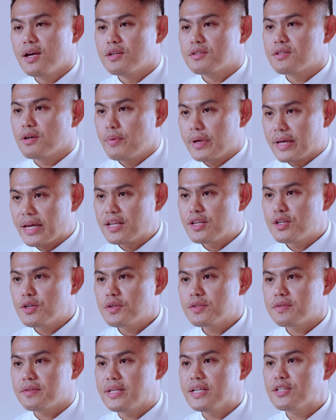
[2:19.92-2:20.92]
So we can
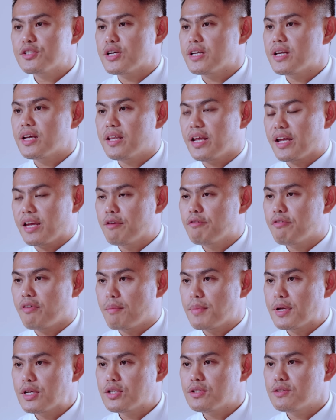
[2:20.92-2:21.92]
use these genetic
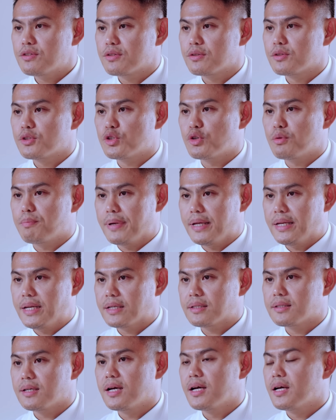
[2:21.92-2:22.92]
information to
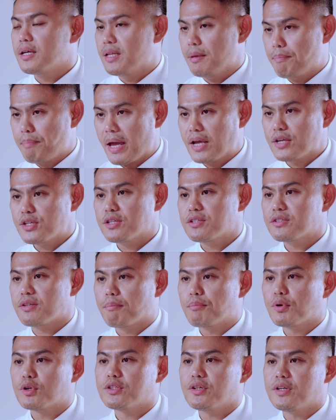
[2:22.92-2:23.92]
predict the patient's
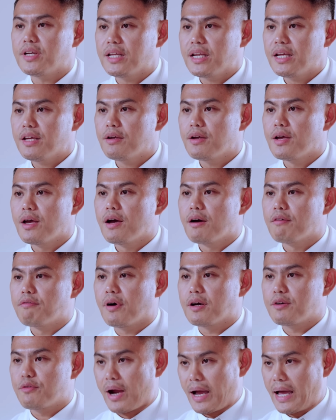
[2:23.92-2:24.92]
opportunity
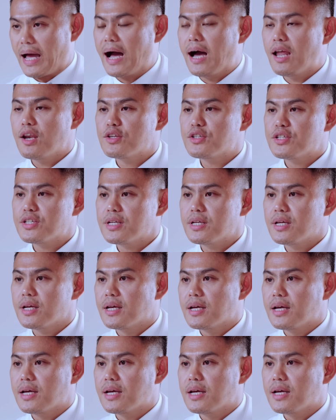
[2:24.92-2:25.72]
for drug allergen